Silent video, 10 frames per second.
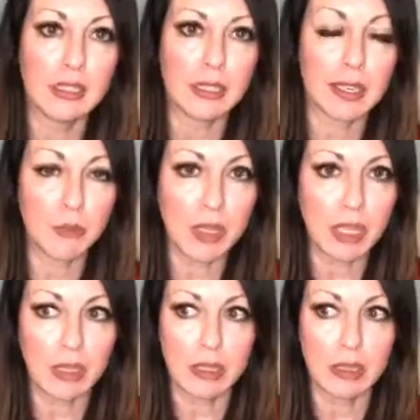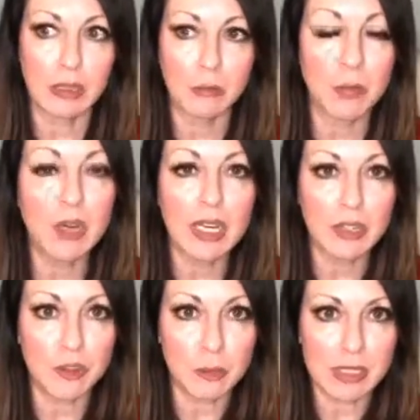can be put
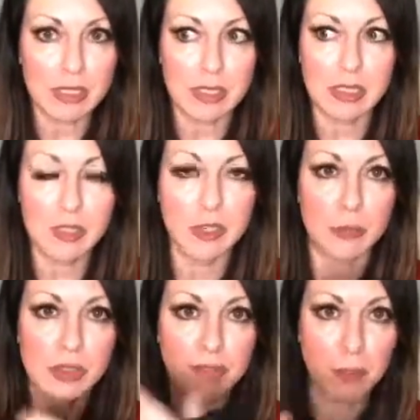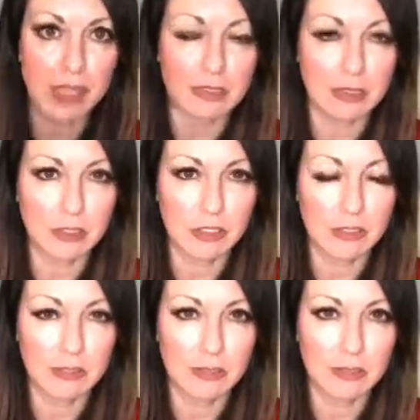in your business in terms of the message.
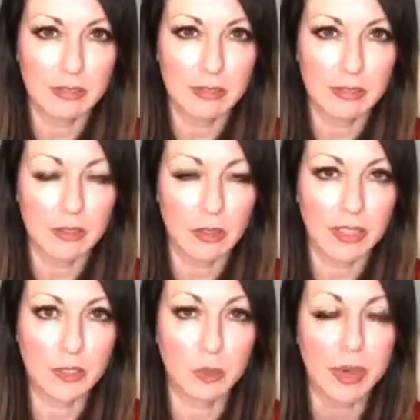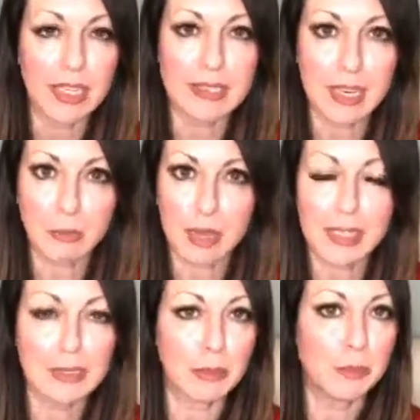Okay, so break it down, make
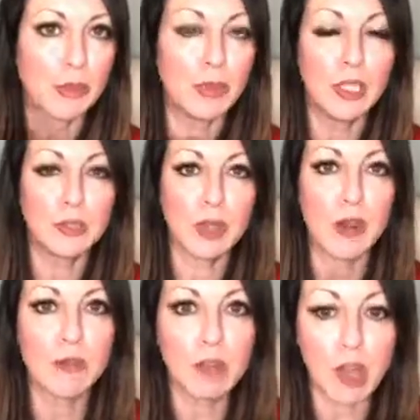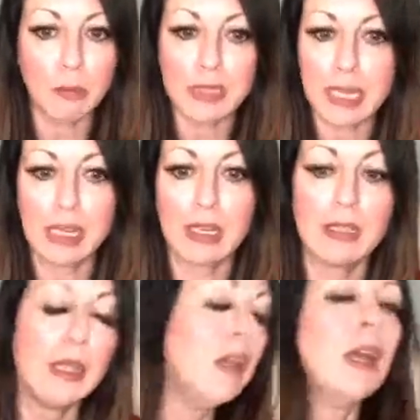it simple, do not overcomplicate it,
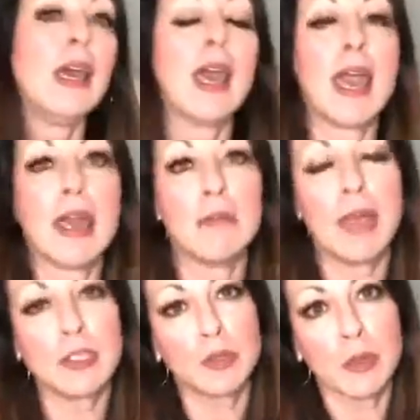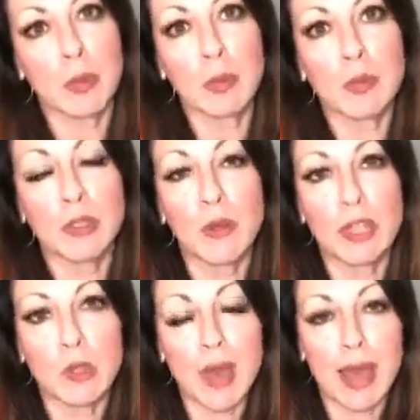and make sure that people know that
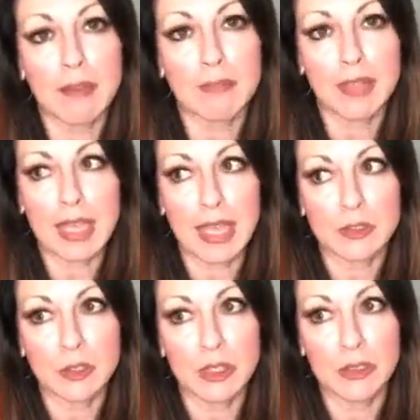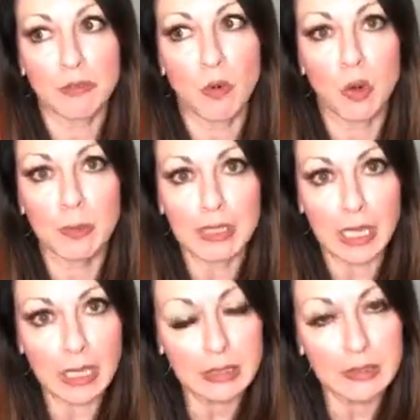you have the answer in the formula,